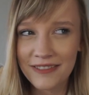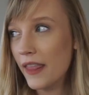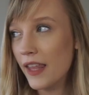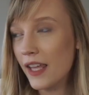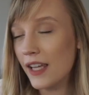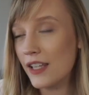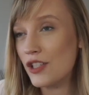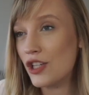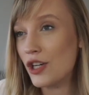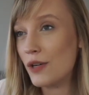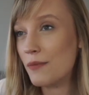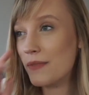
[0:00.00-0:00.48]

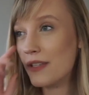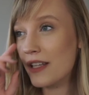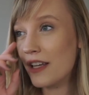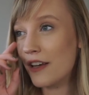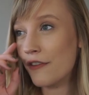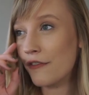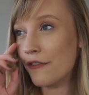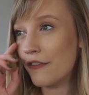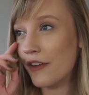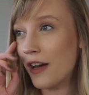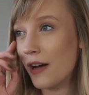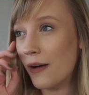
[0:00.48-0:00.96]
In terms
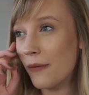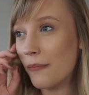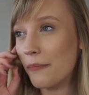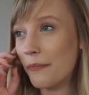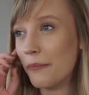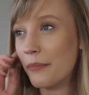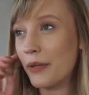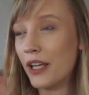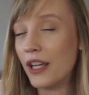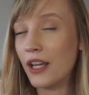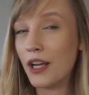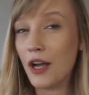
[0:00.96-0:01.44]
of um,
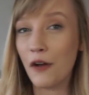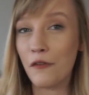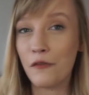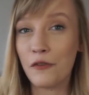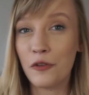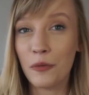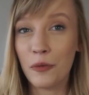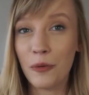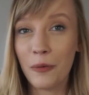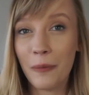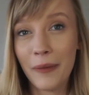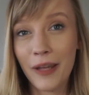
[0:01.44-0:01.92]
being
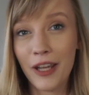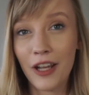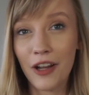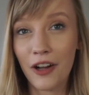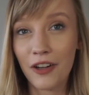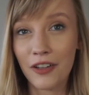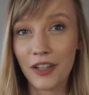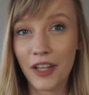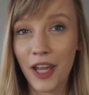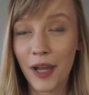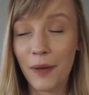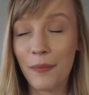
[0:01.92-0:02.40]
comfortable being
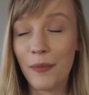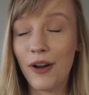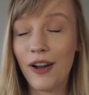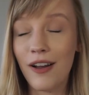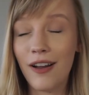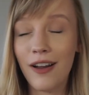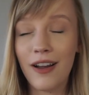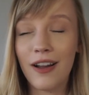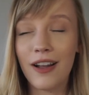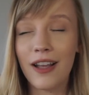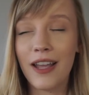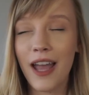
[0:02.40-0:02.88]
on
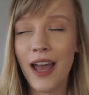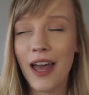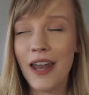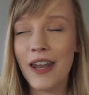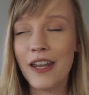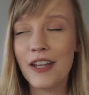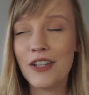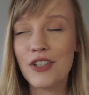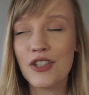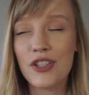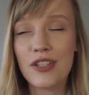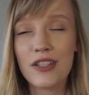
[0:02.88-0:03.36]
camera, again,
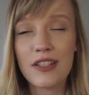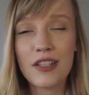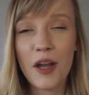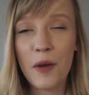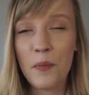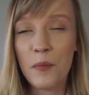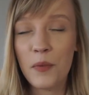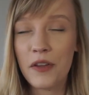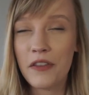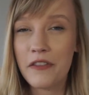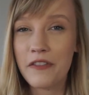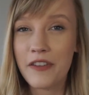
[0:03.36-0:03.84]
it's just
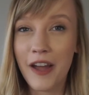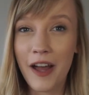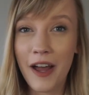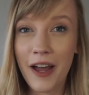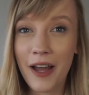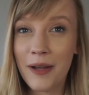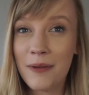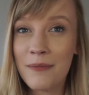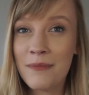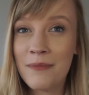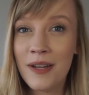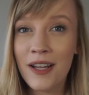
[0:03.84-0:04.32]
come with
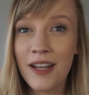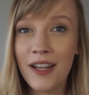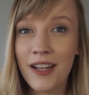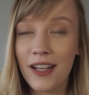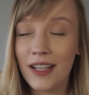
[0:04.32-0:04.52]
time.